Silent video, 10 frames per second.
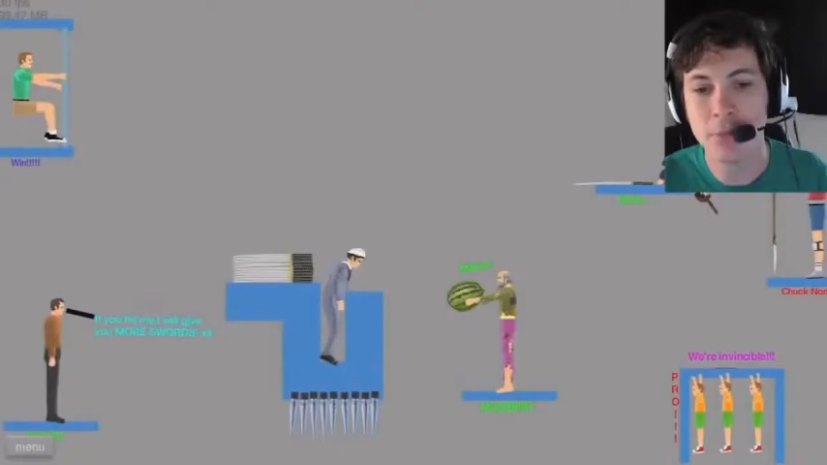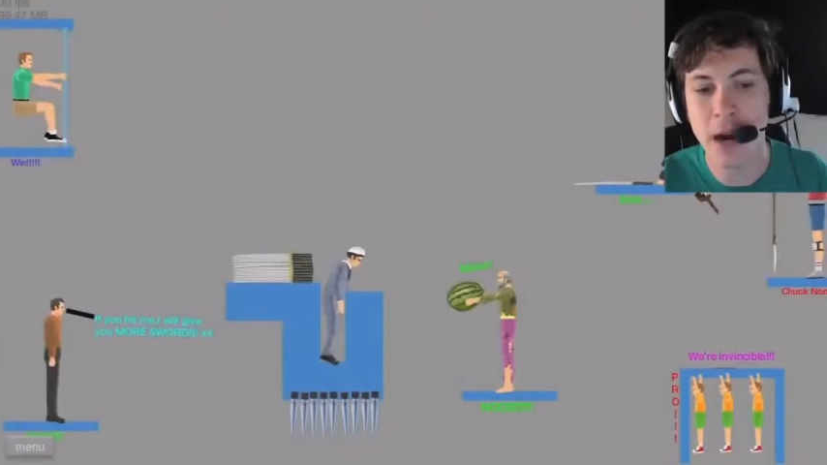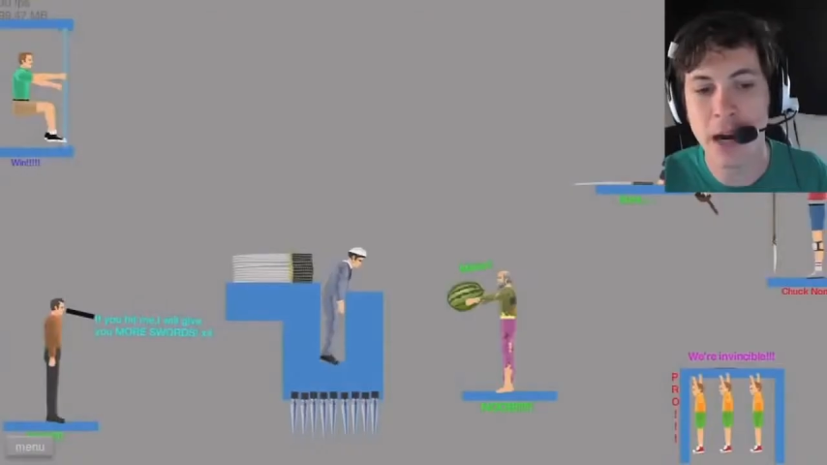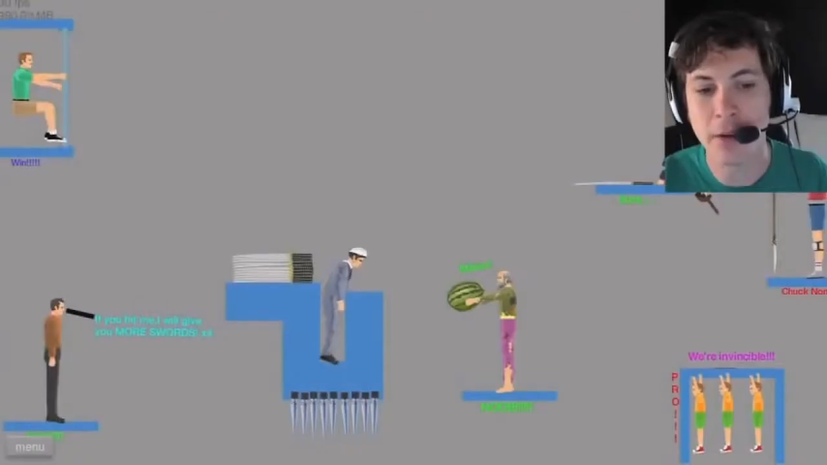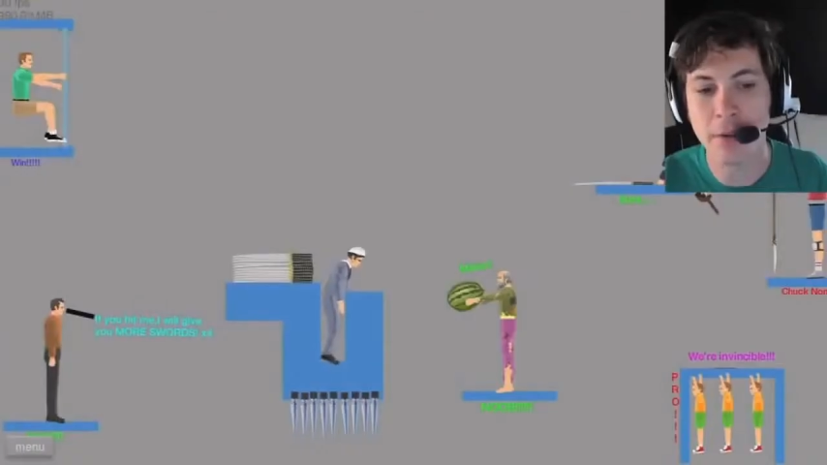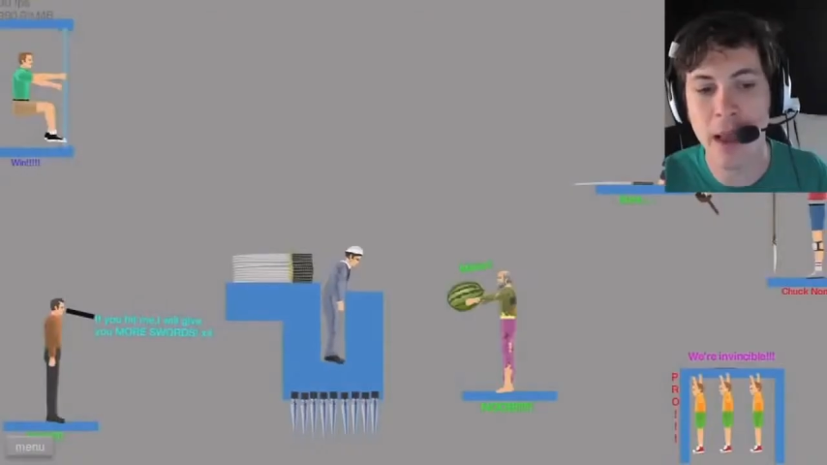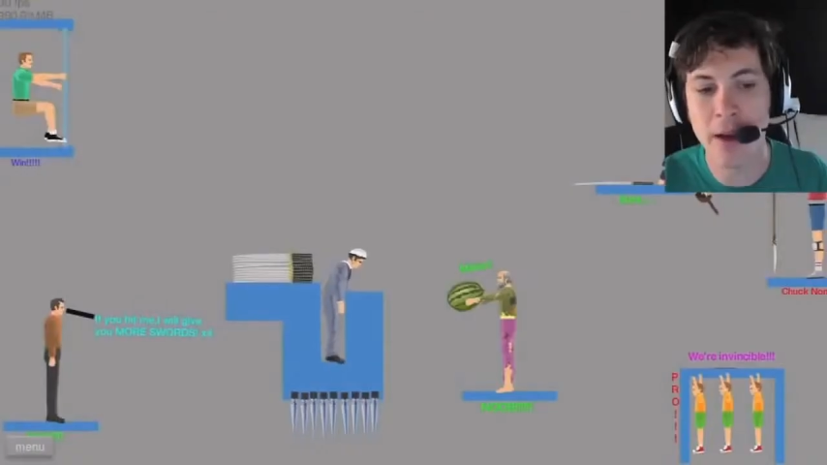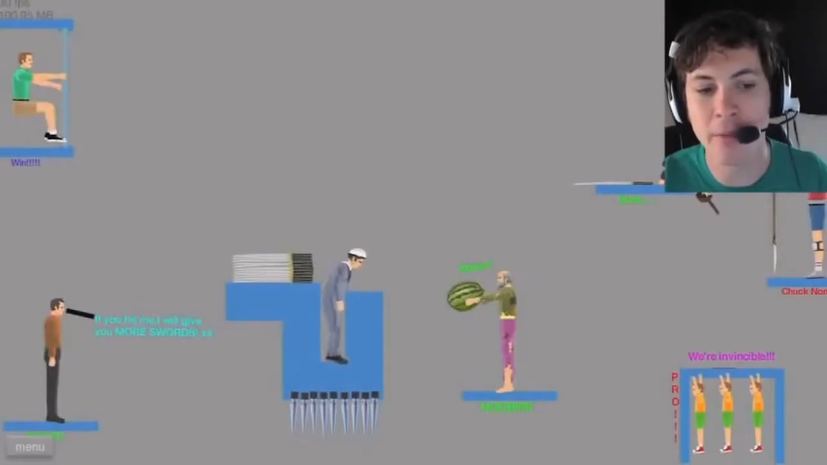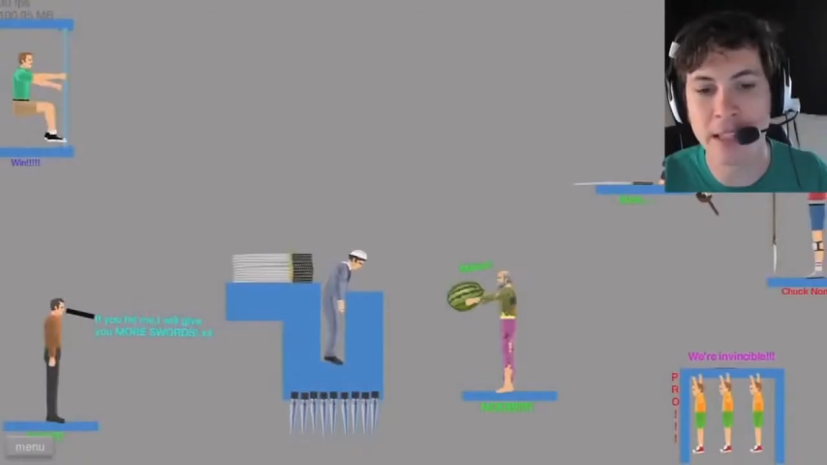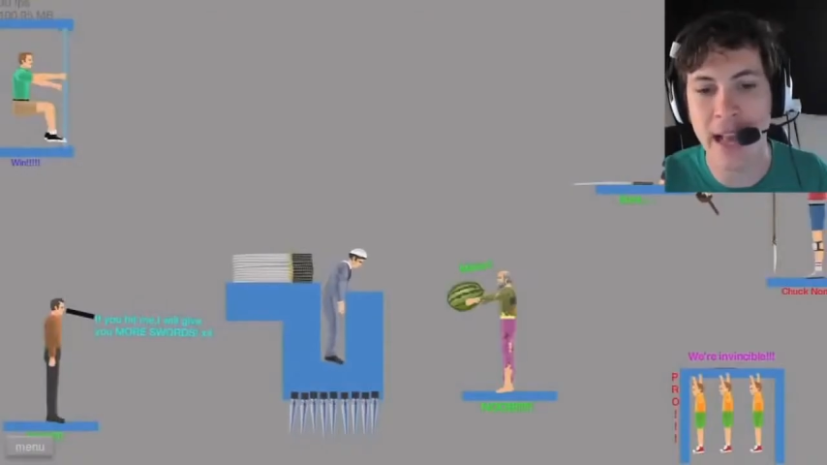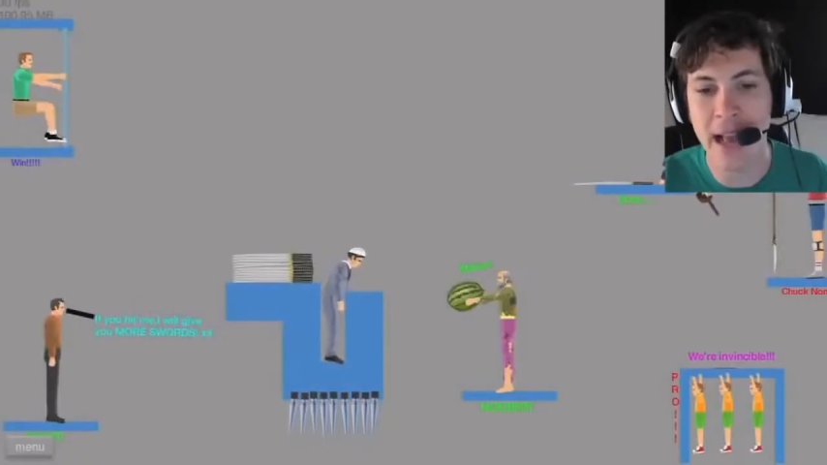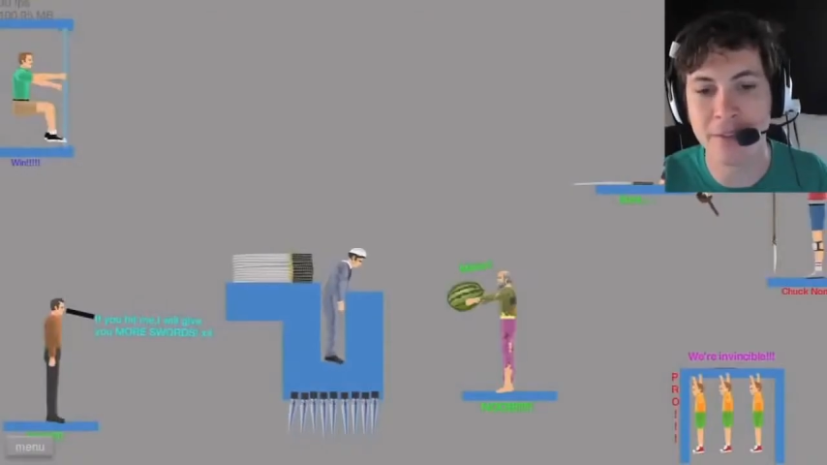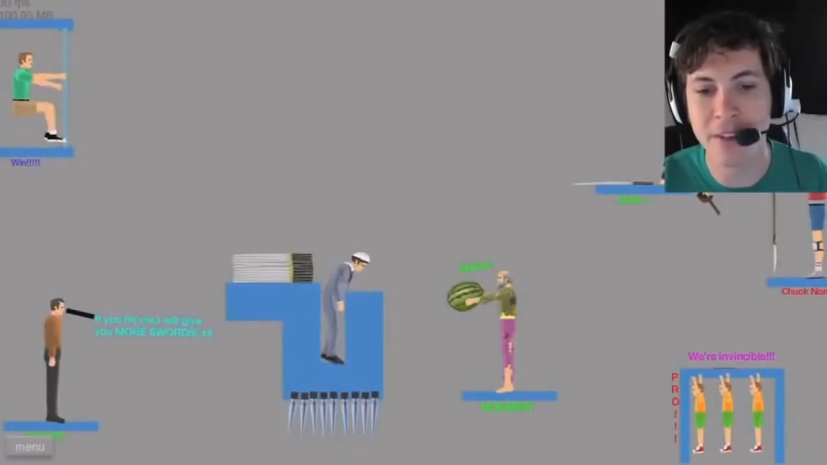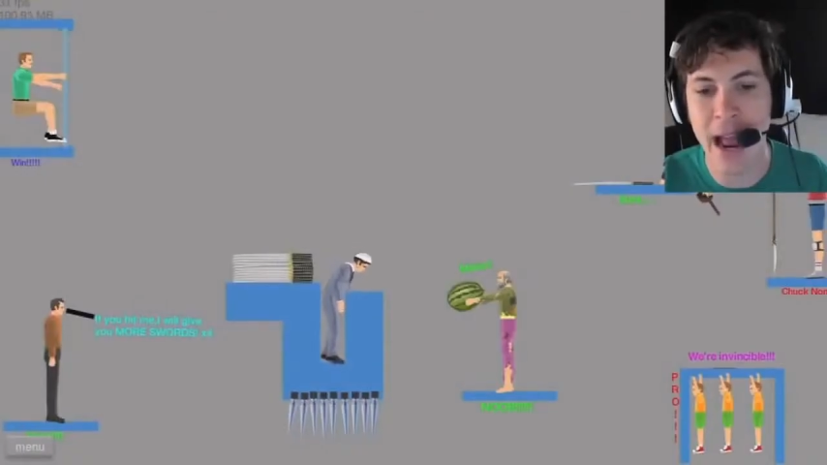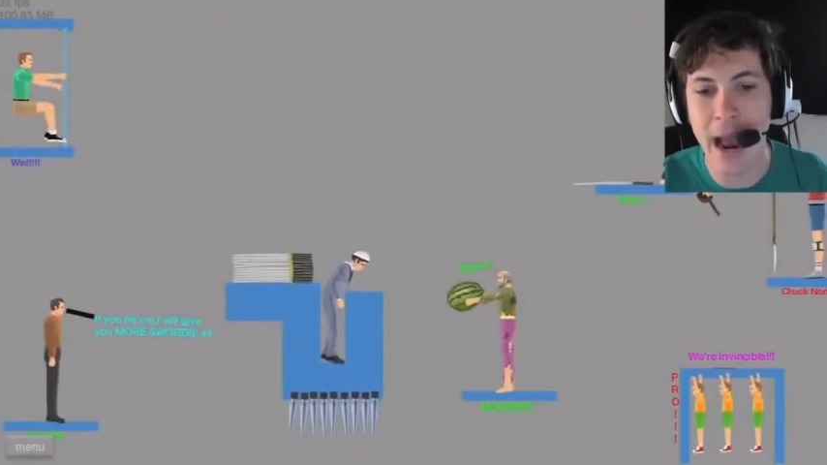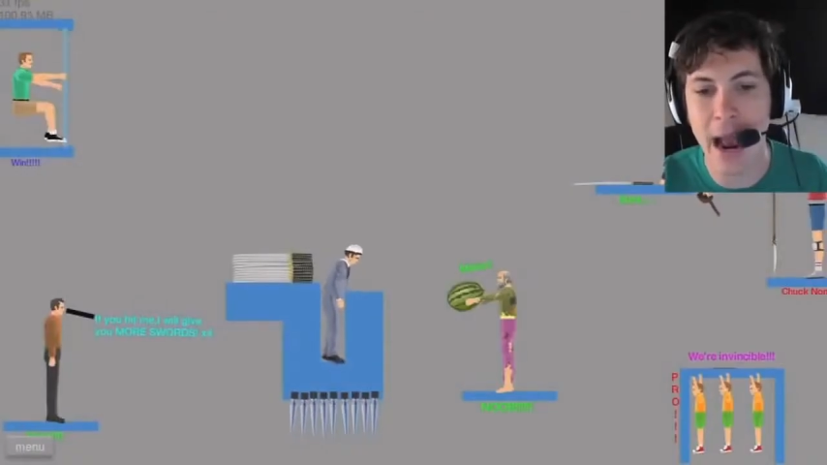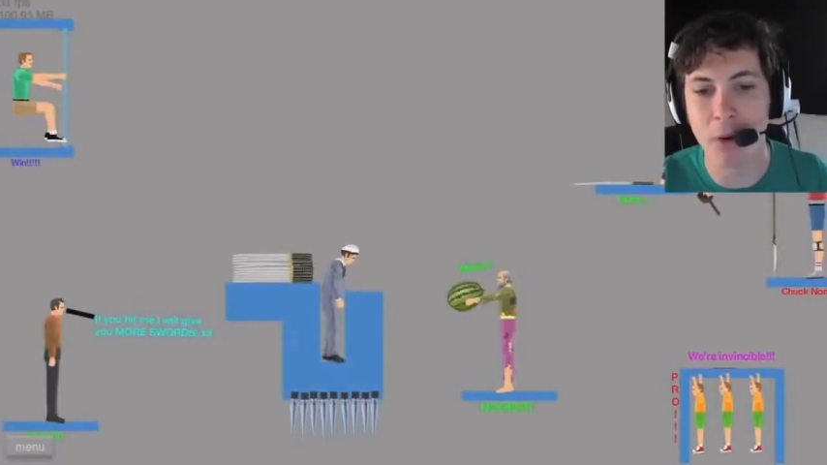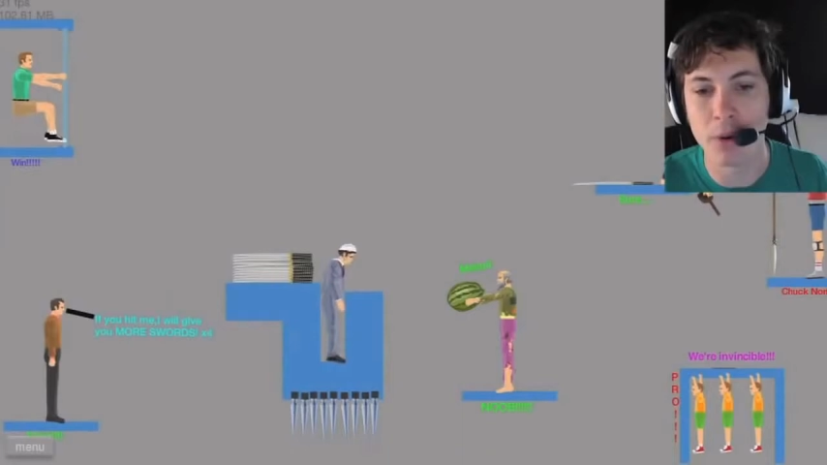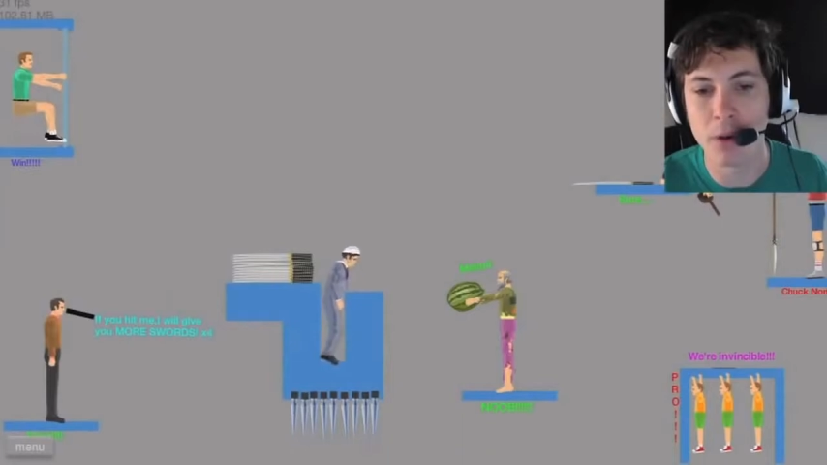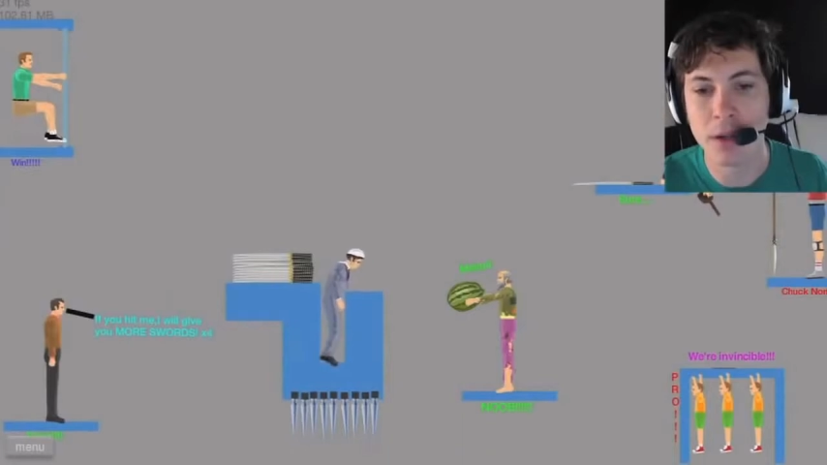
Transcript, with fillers: Why do I have to play with myself now?